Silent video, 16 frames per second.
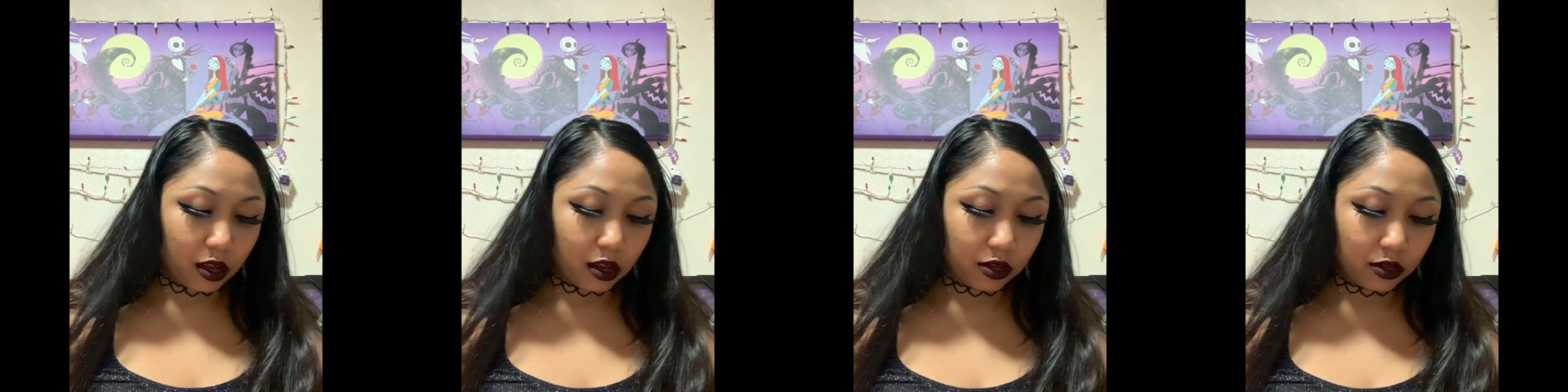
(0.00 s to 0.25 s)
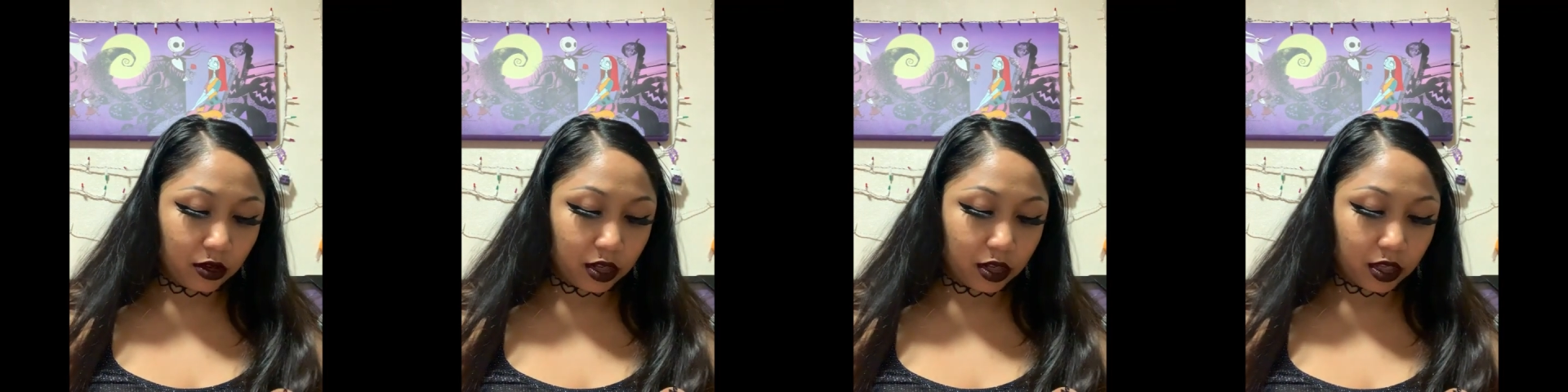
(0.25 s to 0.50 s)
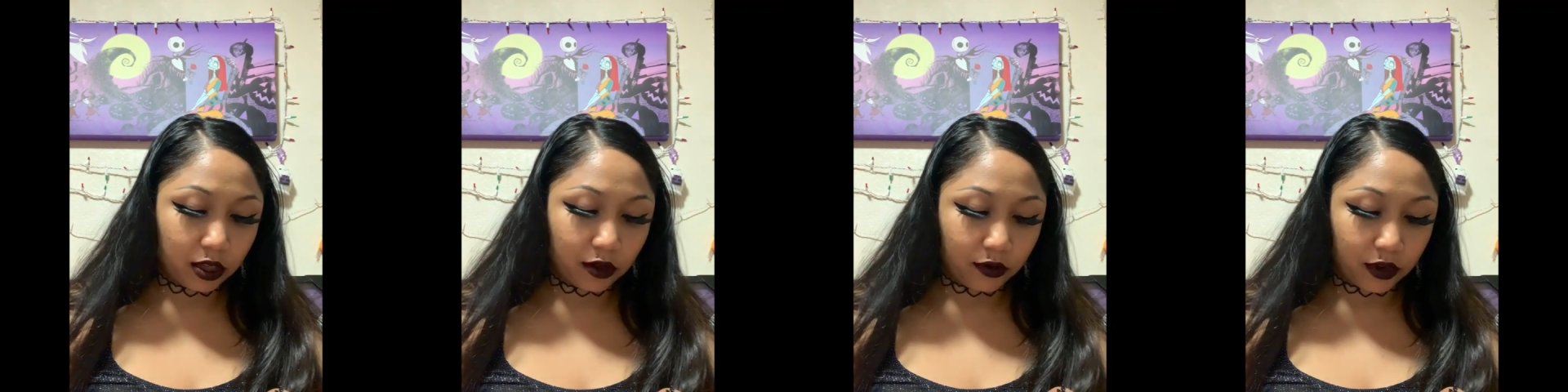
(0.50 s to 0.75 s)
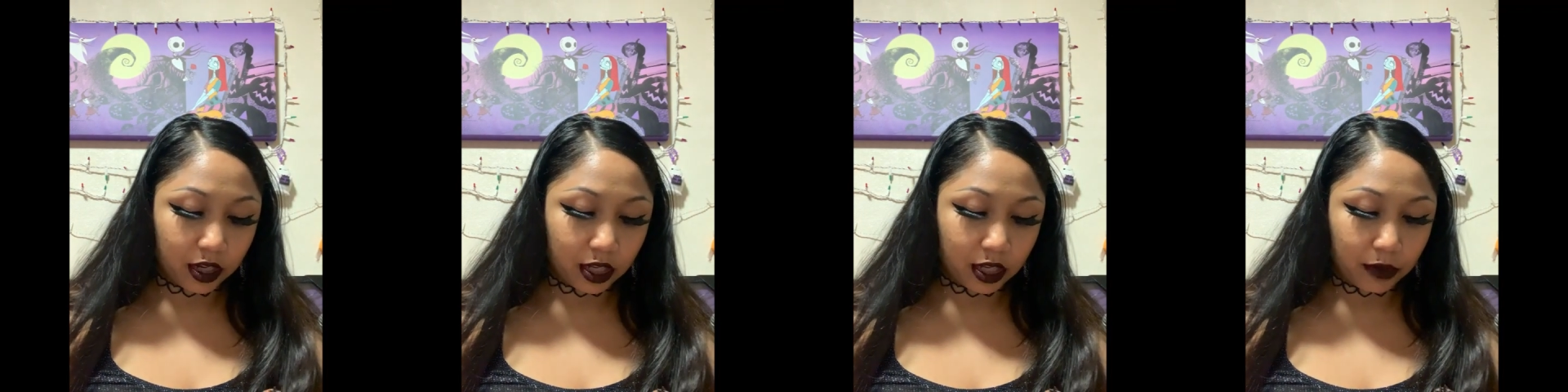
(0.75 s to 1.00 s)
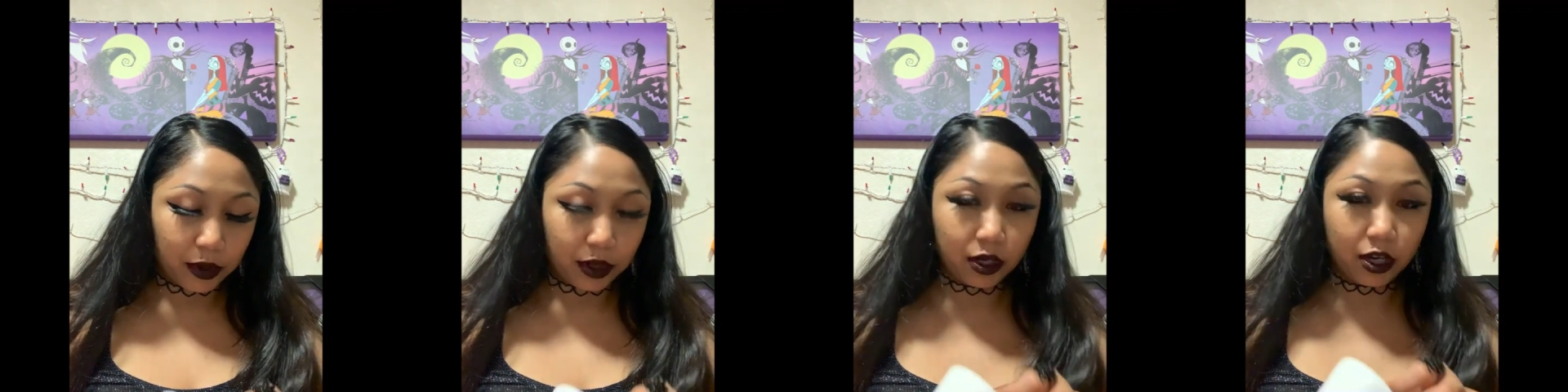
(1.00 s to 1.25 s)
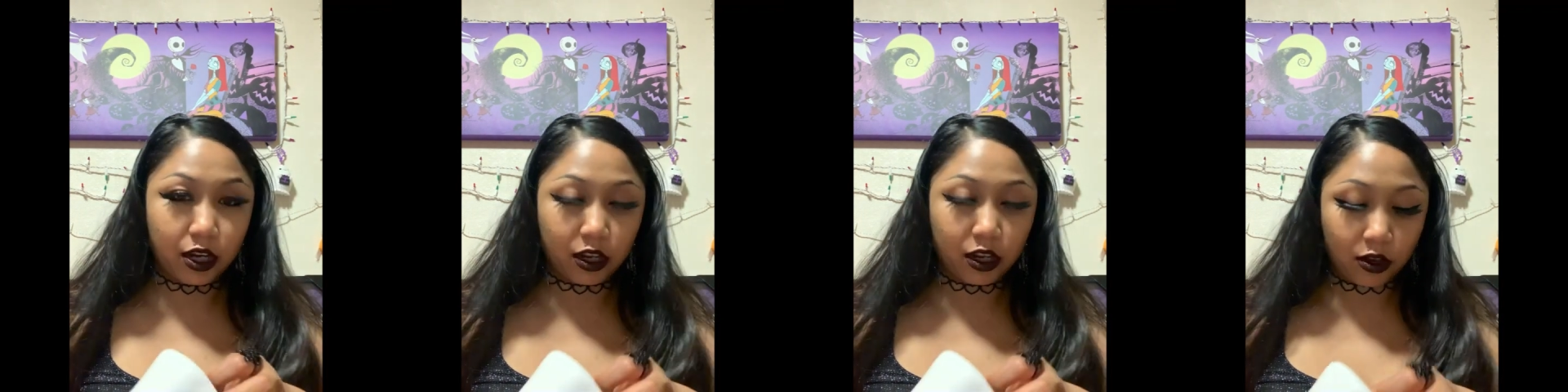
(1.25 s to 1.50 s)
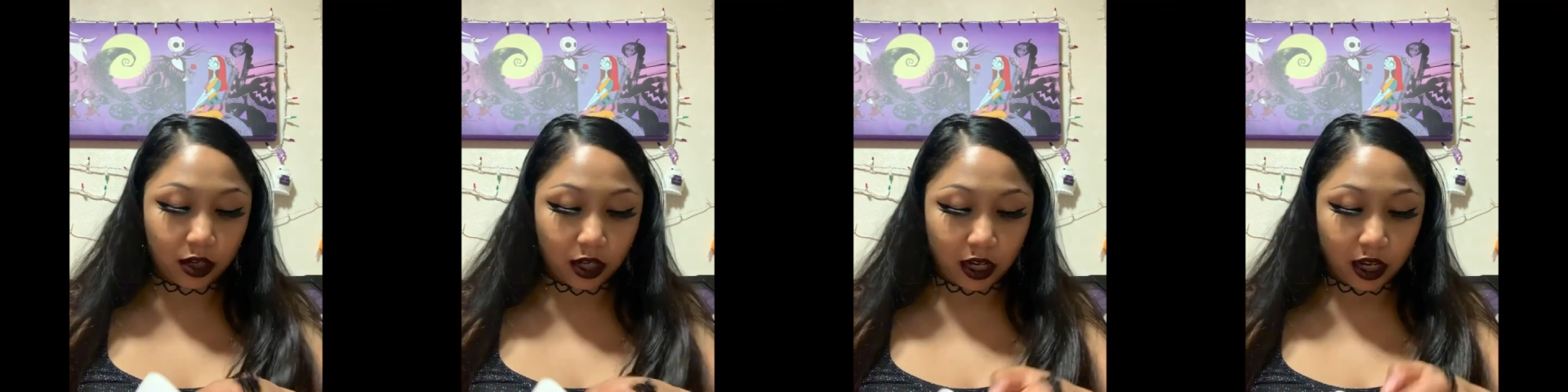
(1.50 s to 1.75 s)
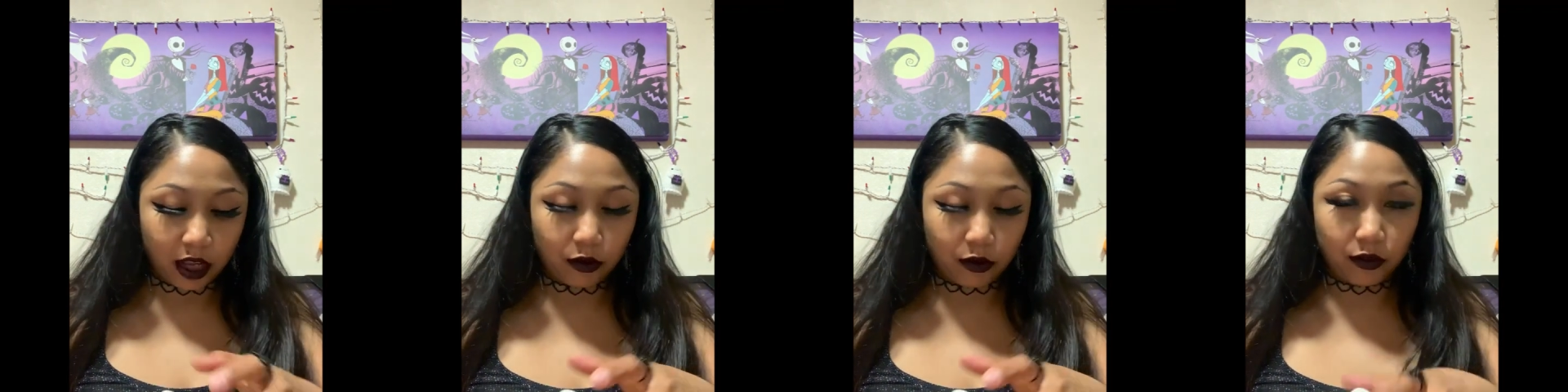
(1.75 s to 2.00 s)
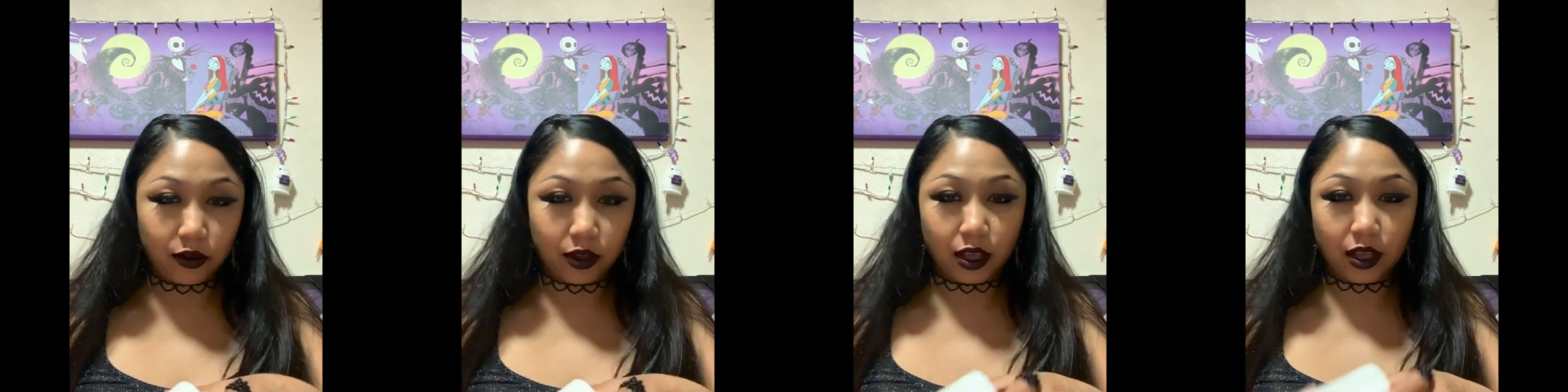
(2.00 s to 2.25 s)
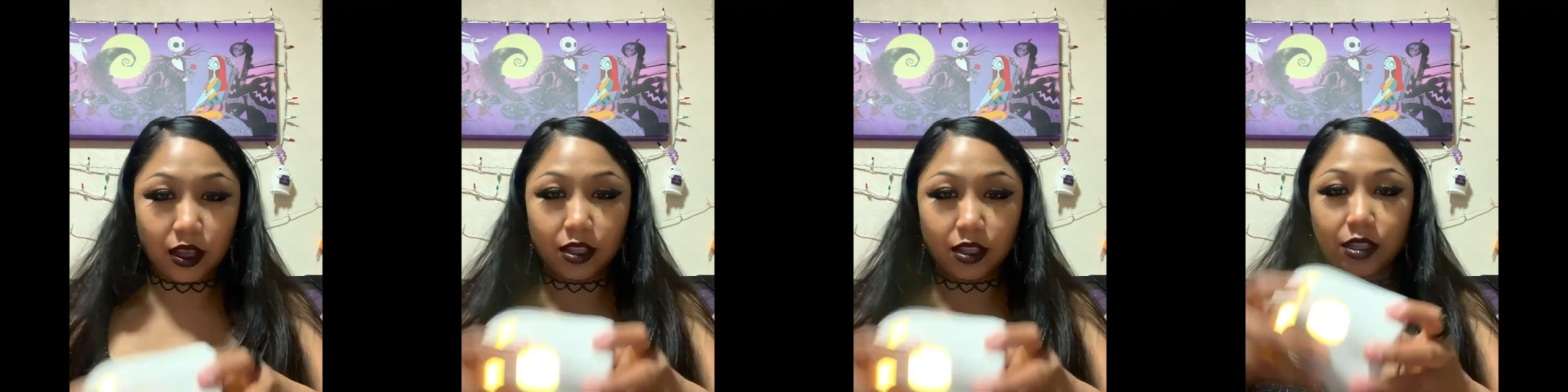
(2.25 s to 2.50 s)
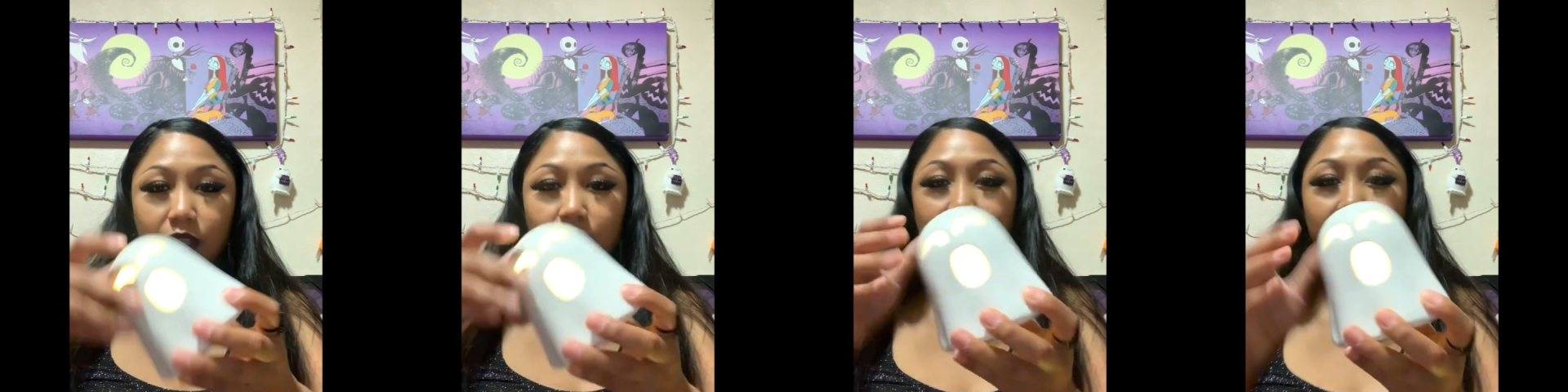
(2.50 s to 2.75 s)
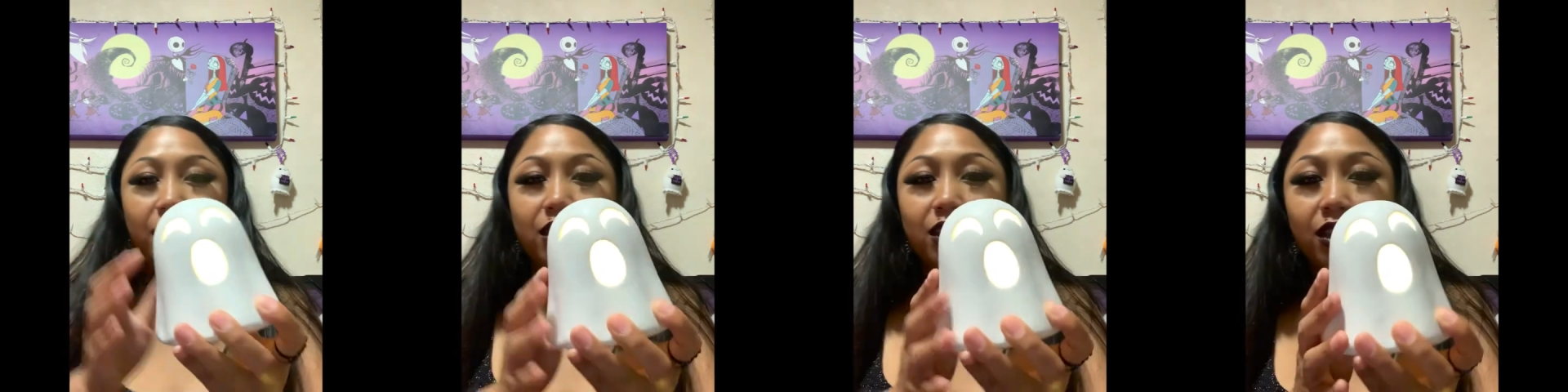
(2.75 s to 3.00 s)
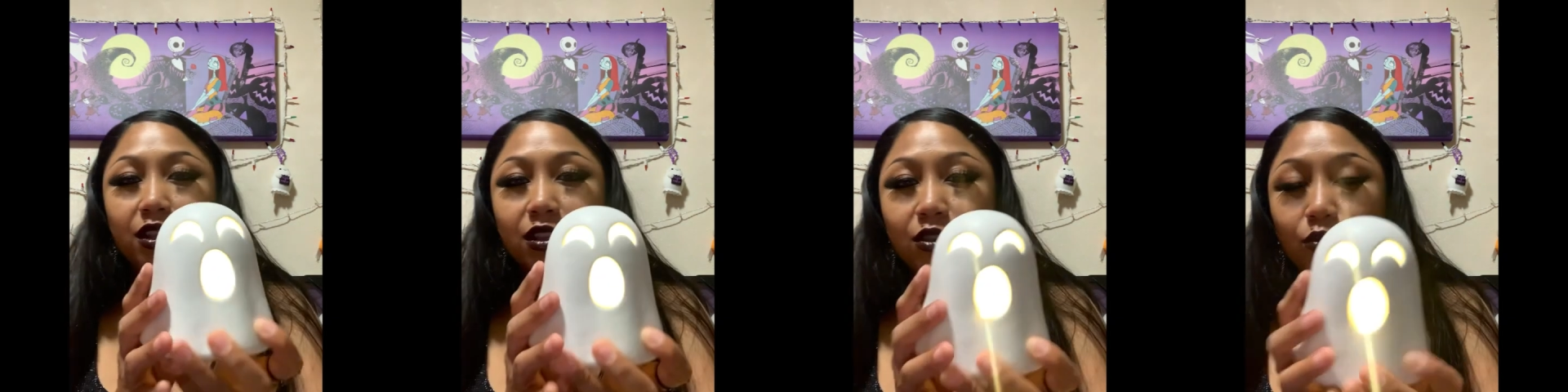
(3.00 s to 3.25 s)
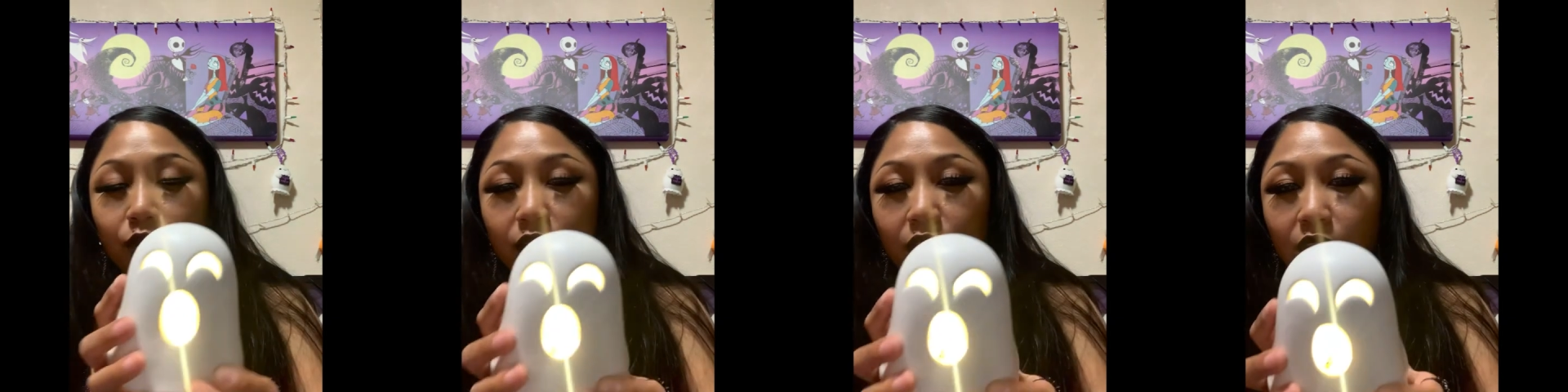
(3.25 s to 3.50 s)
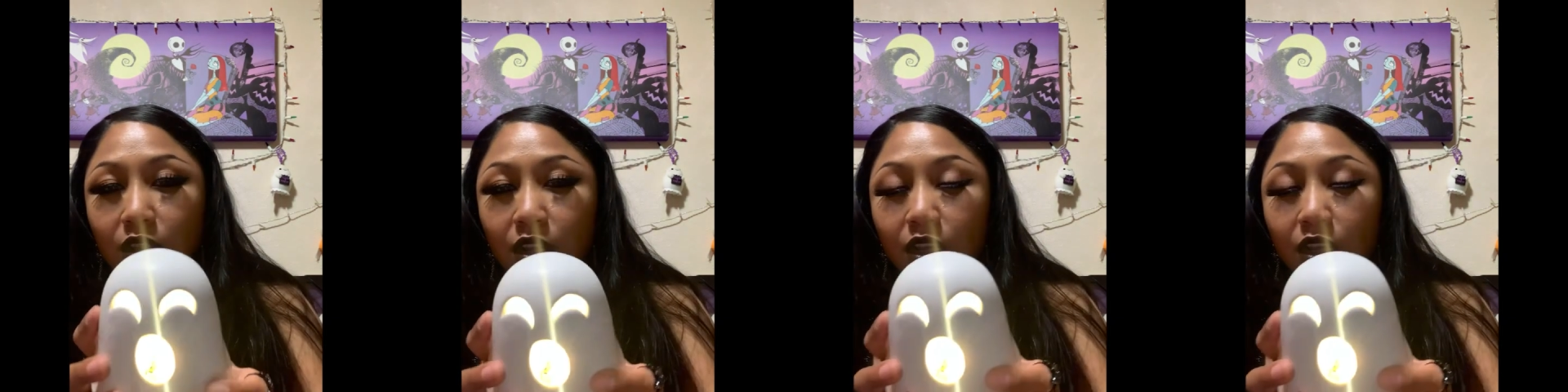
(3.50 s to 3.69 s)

also this is the first time i'm turning on the light with you guys because i didn't want to